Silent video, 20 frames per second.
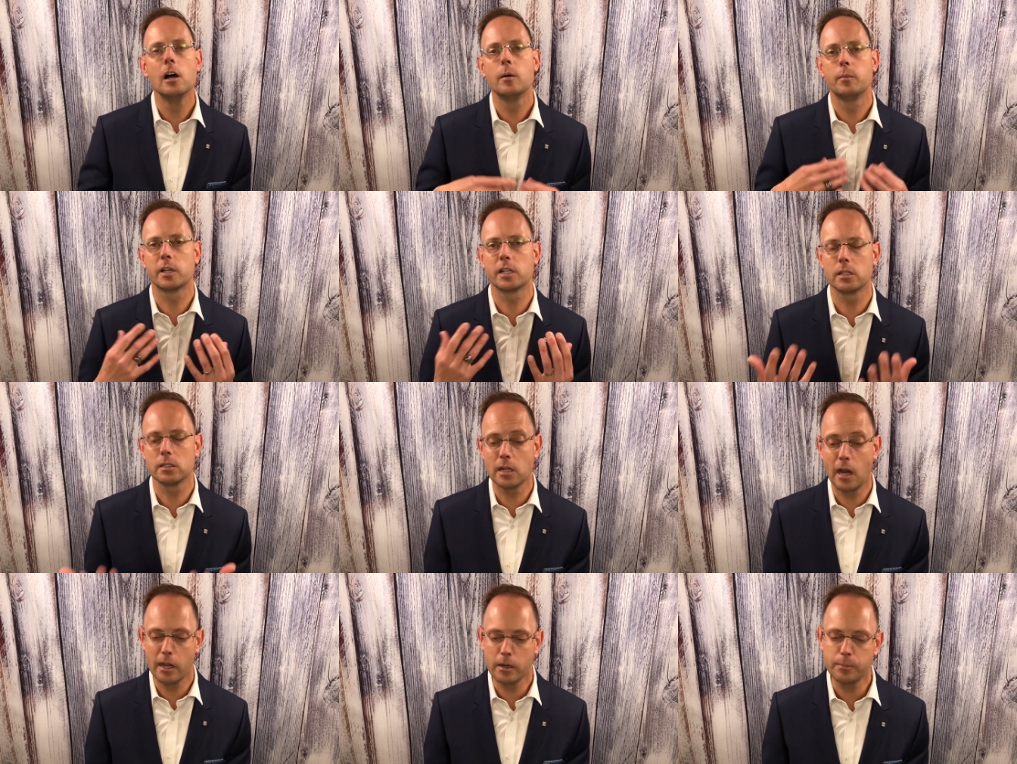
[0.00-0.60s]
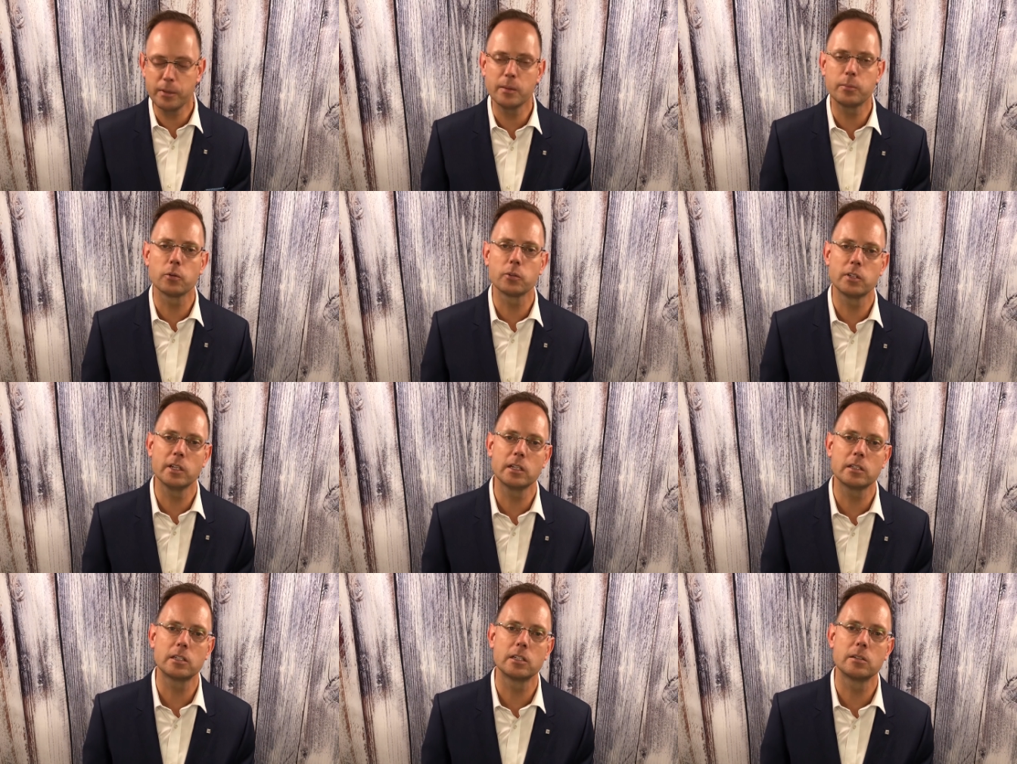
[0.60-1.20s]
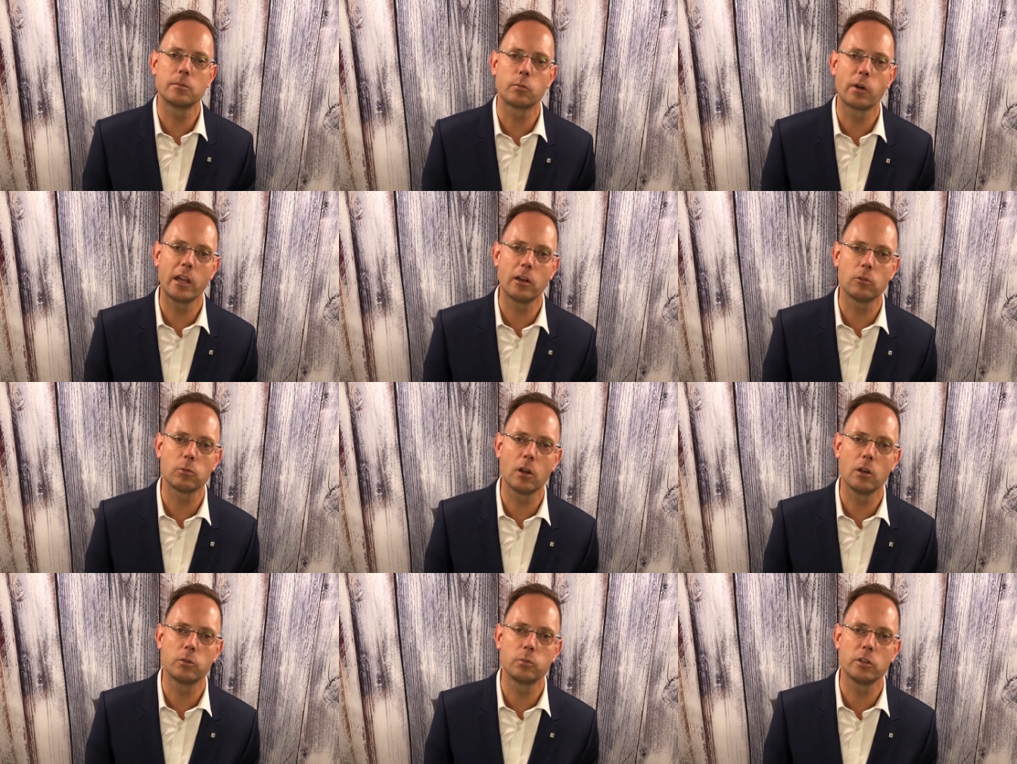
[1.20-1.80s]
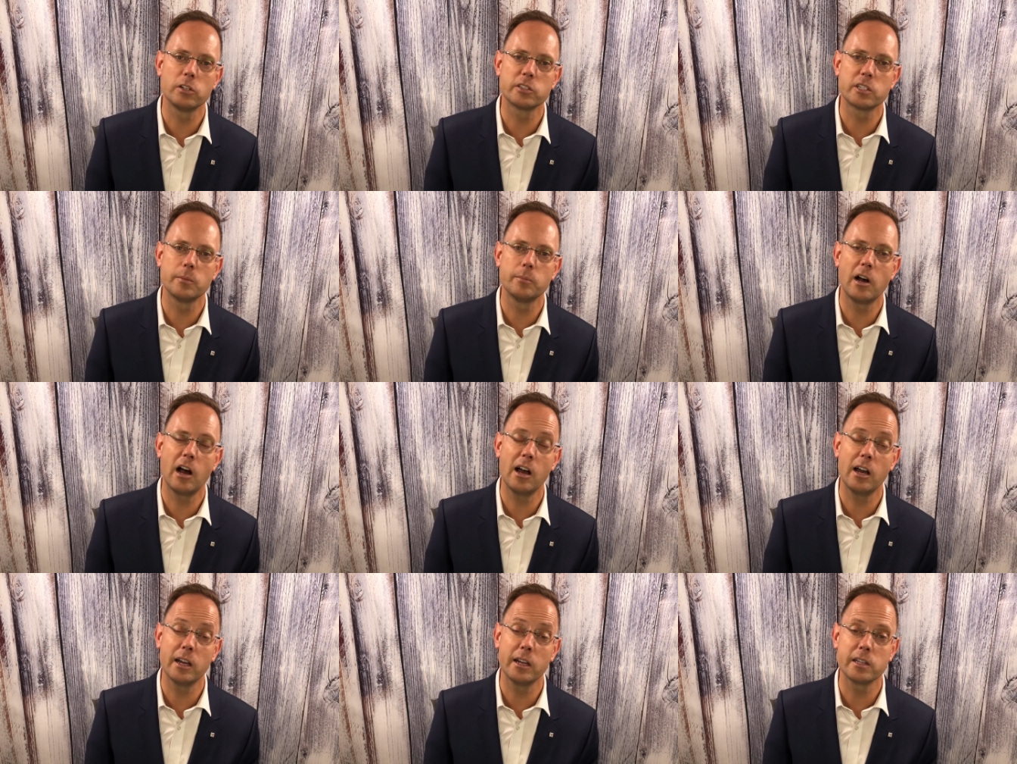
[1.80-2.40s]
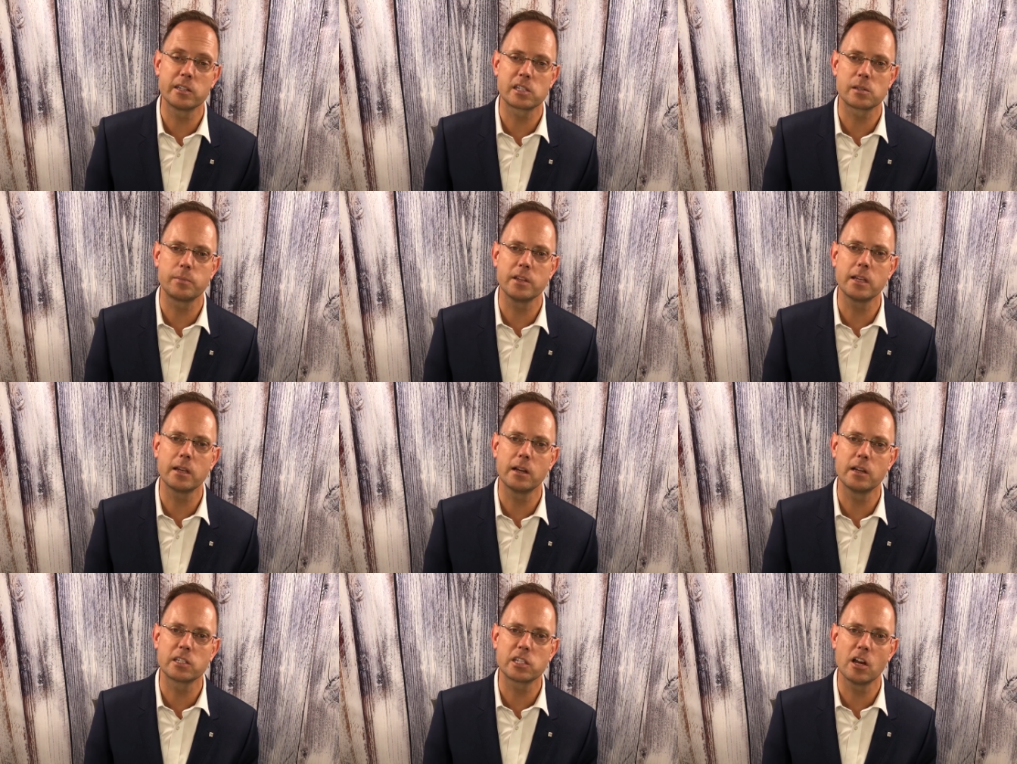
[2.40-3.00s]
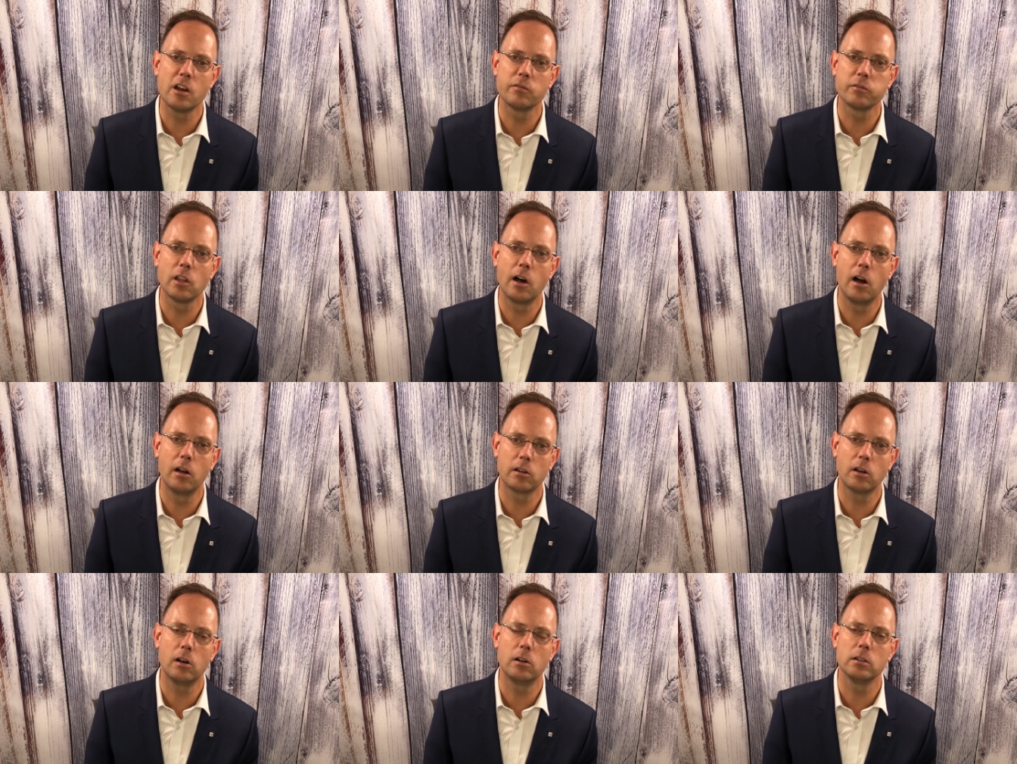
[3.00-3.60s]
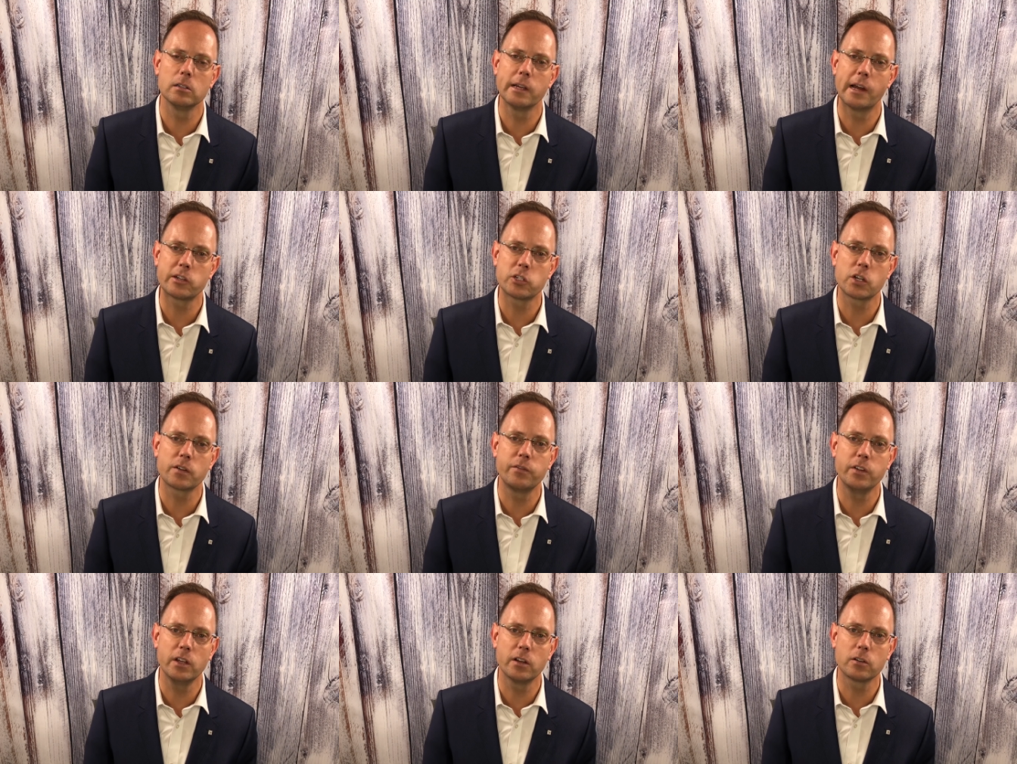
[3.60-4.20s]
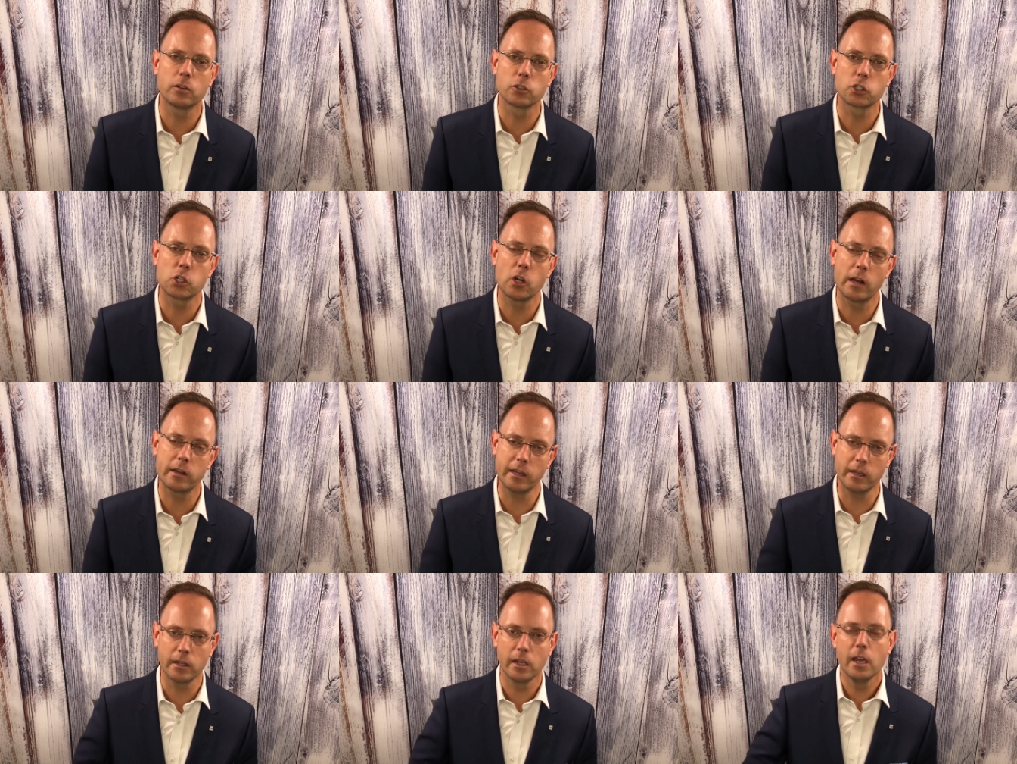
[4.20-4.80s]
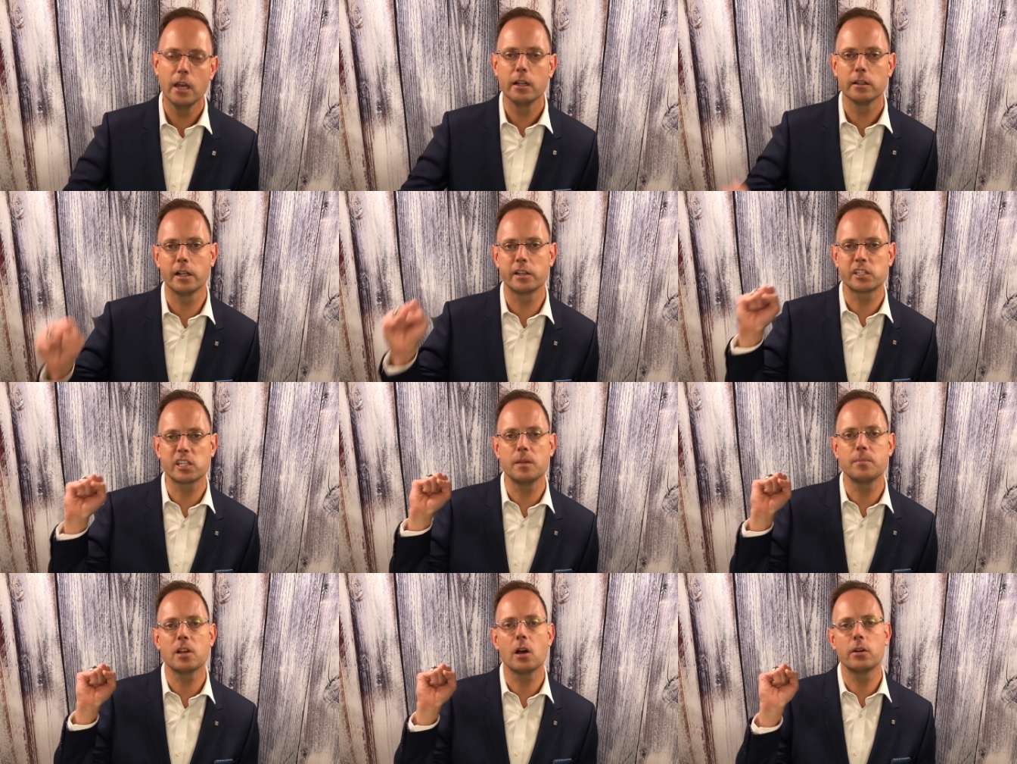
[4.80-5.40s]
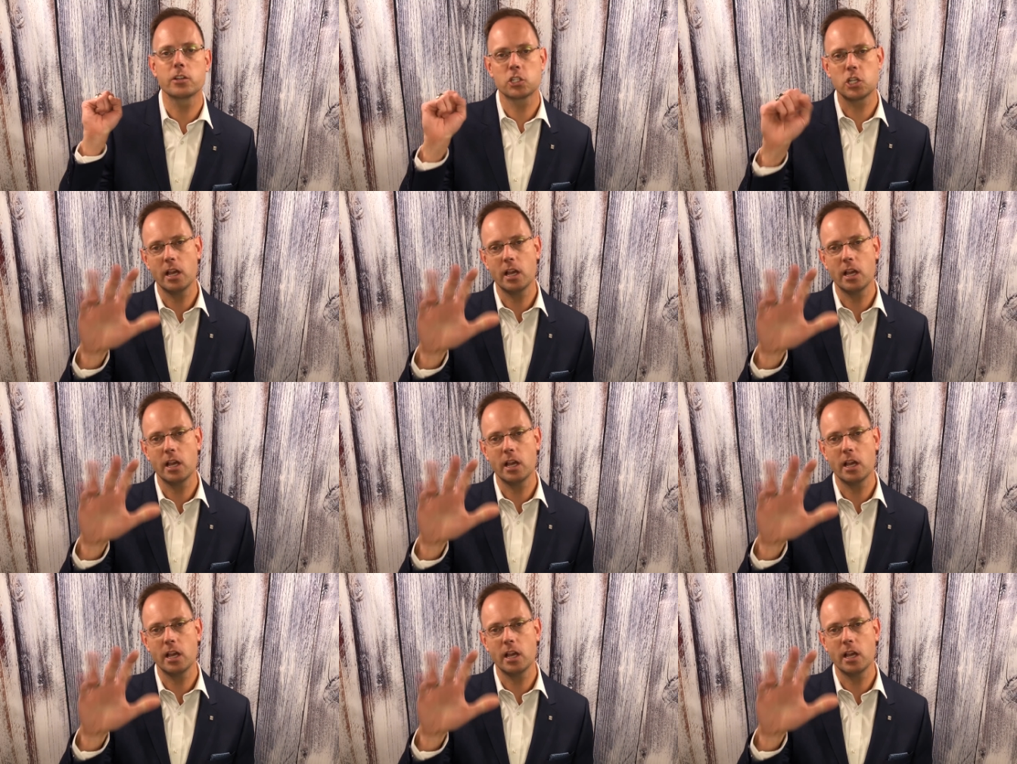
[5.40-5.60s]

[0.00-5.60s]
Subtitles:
but a lot of people think that railroad will demise because of long-haul electric vehicle trucking. Let's keep going.